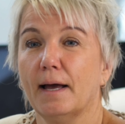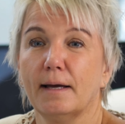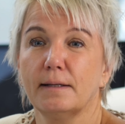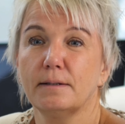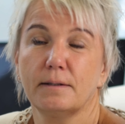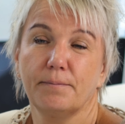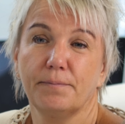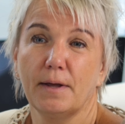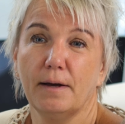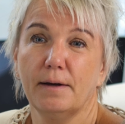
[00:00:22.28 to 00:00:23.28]
and
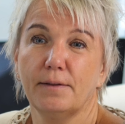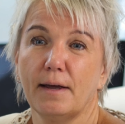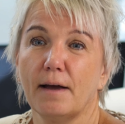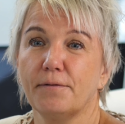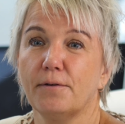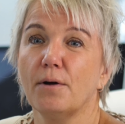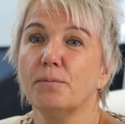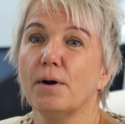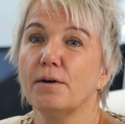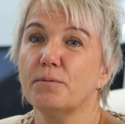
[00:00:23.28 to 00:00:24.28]
uh, they have their
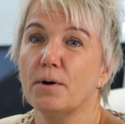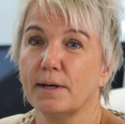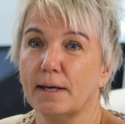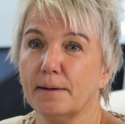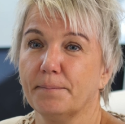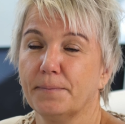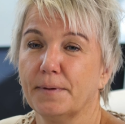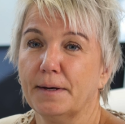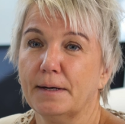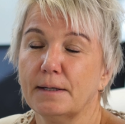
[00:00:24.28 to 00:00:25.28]
own way of working.
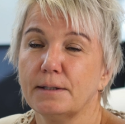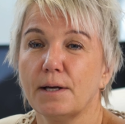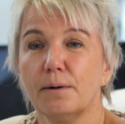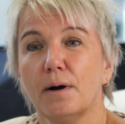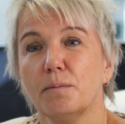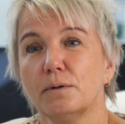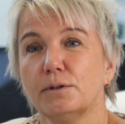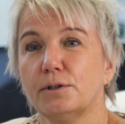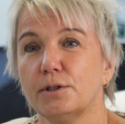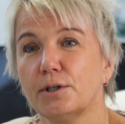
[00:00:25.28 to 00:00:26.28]
So I
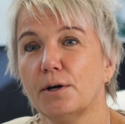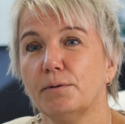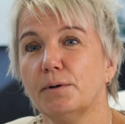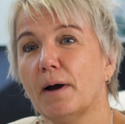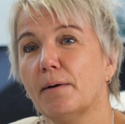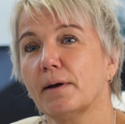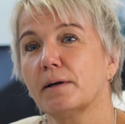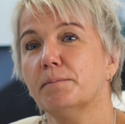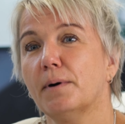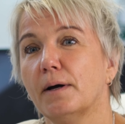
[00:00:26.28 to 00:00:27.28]
wanted to show you how I
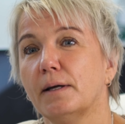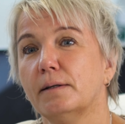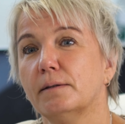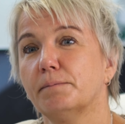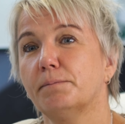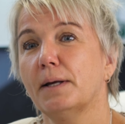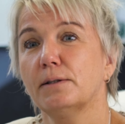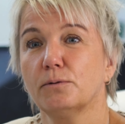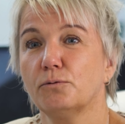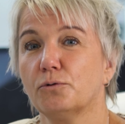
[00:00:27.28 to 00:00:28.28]
combine
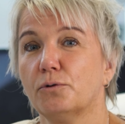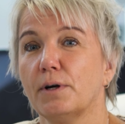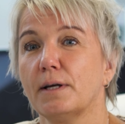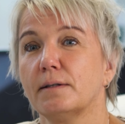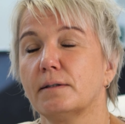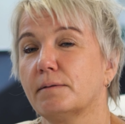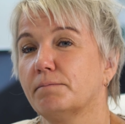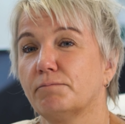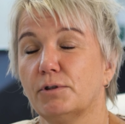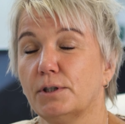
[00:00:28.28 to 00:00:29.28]
pencil drawings,
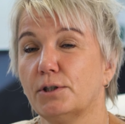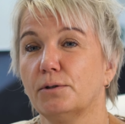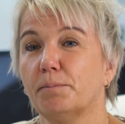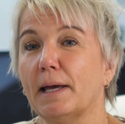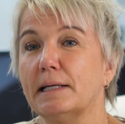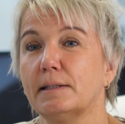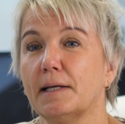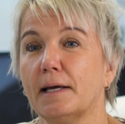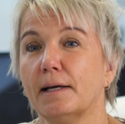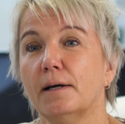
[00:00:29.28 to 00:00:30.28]
traditional
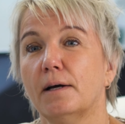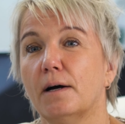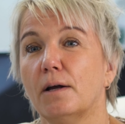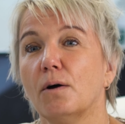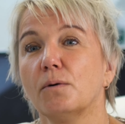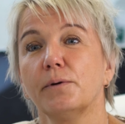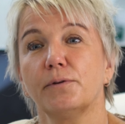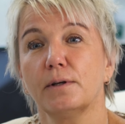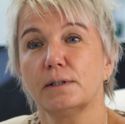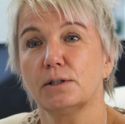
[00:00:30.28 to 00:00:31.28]
painting, along
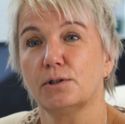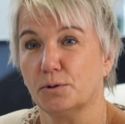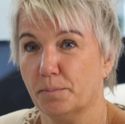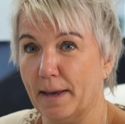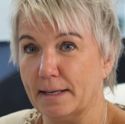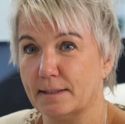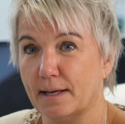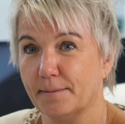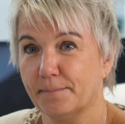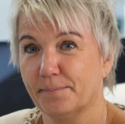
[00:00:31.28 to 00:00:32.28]
with digital painting.